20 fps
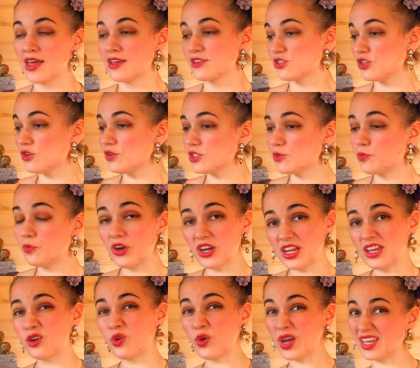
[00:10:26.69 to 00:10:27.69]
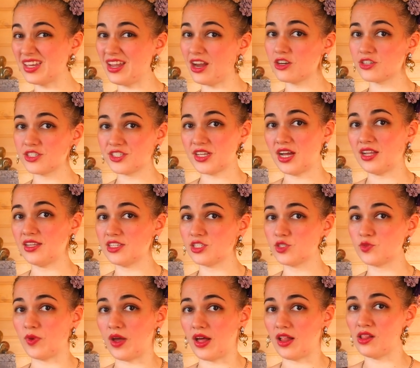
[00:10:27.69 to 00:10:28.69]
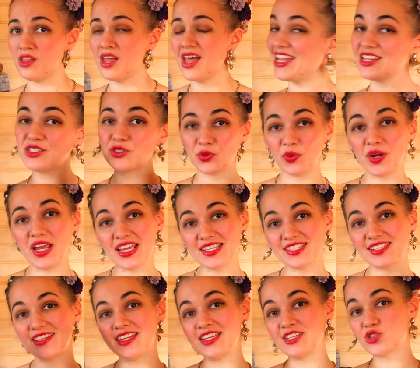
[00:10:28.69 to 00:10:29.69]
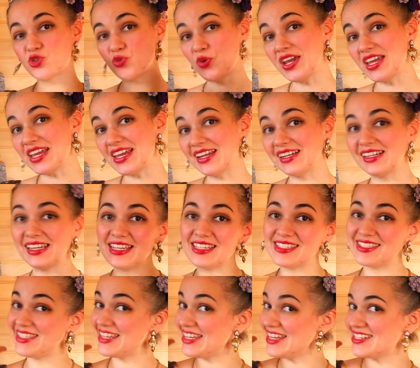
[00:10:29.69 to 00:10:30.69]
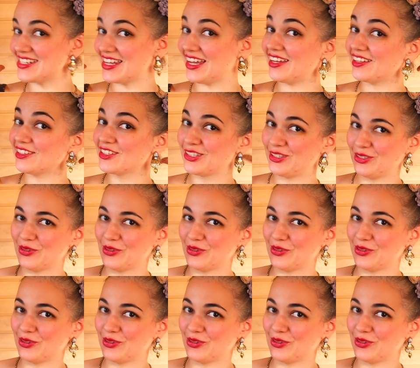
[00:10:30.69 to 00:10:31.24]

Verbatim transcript: So it's a pretty quick hairstyle as well. It creates an interesting intriguingly detailed